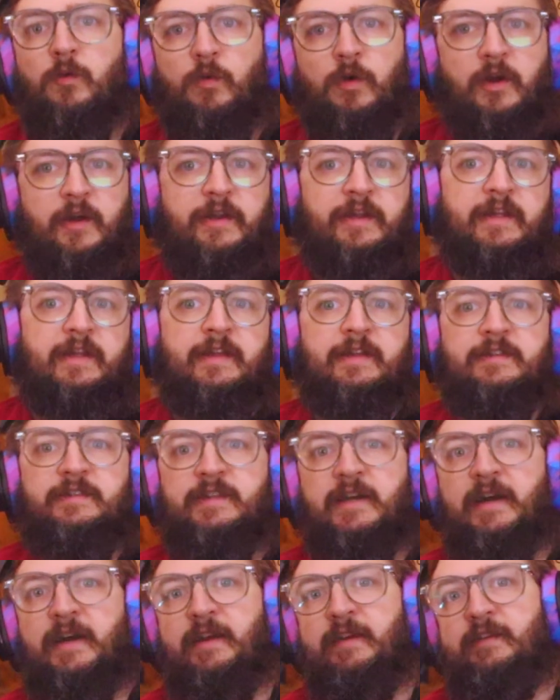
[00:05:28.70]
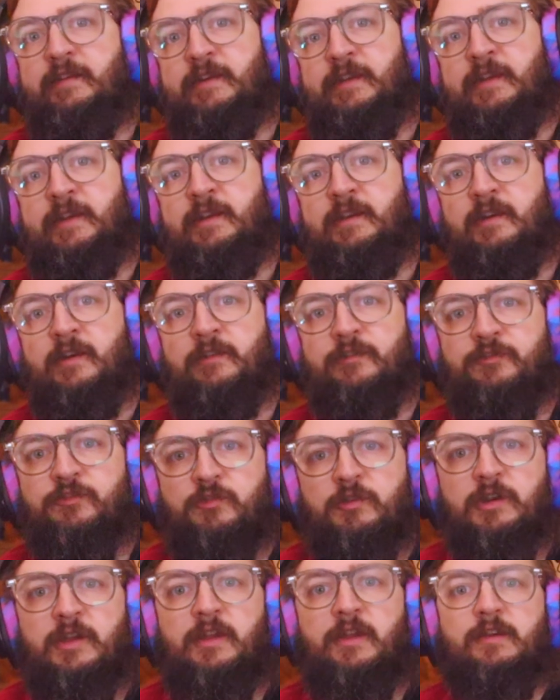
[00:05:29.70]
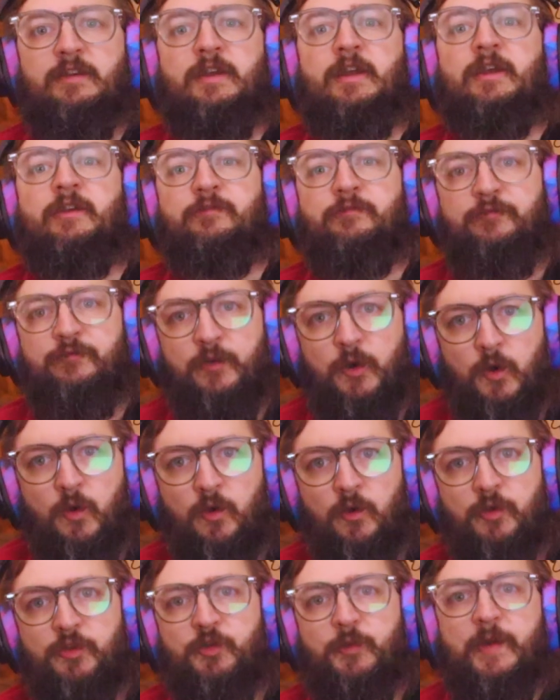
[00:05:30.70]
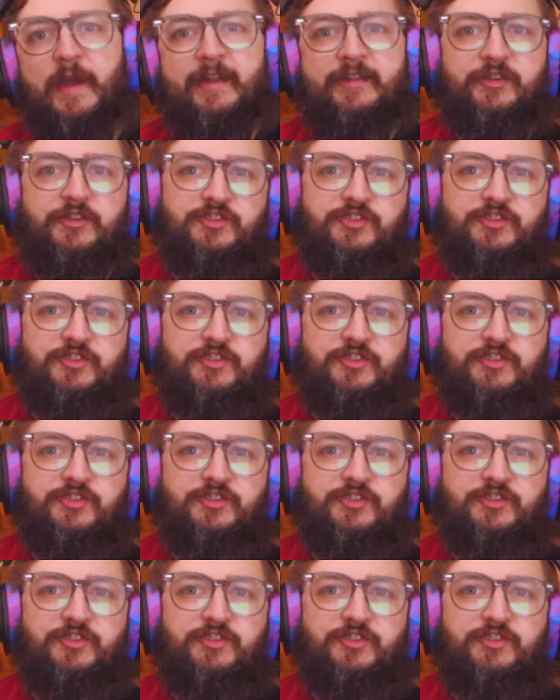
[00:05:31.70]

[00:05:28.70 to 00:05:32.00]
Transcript: 1 E and E, a 3 and 4. So we got